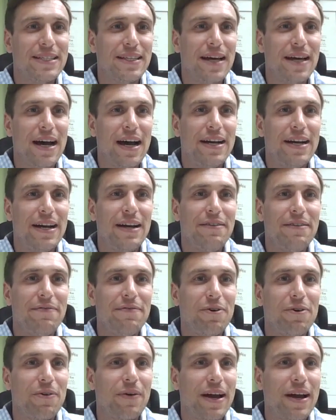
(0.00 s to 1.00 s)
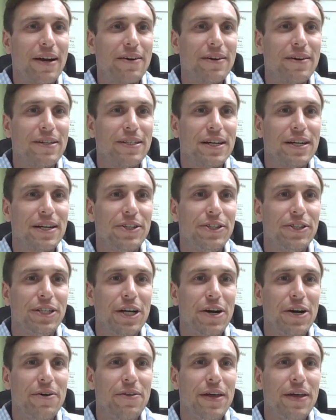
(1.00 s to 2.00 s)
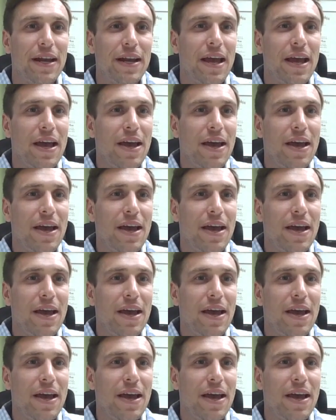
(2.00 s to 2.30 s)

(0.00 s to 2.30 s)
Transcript: and the I-94 record is going to show that